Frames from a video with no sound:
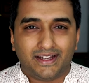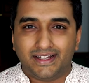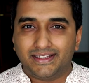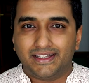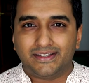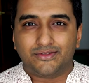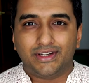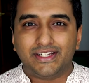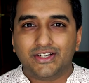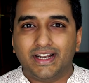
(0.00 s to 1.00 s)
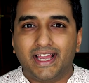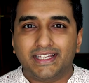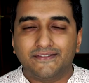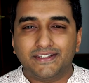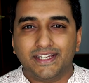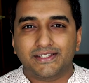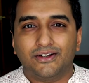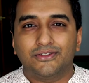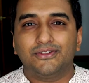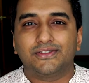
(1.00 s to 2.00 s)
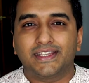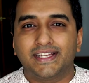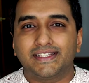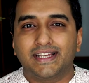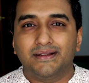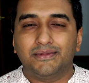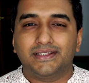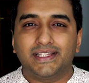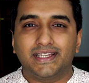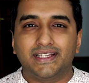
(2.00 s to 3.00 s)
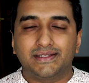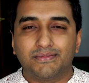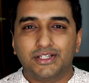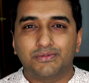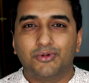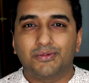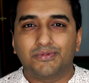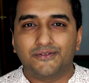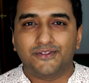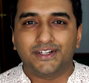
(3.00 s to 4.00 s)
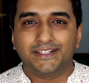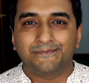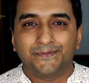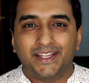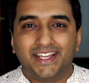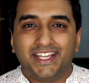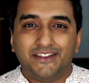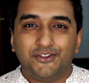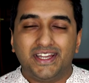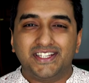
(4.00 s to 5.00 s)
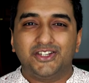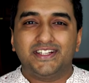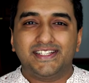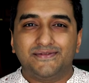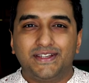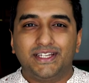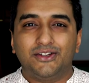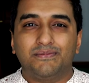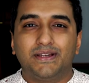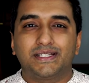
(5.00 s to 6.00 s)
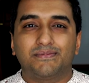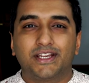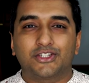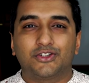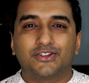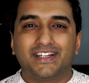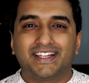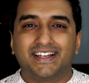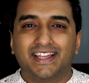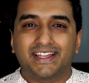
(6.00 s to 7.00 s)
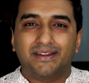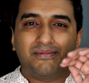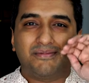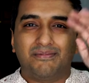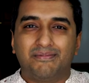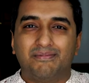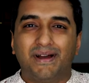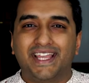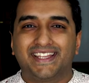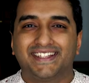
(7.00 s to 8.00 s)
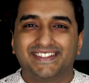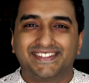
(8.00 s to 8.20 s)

other traditional activities, all those things, Almaty is much more preferred. If you enjoy this video, please make sure to click like. Bye.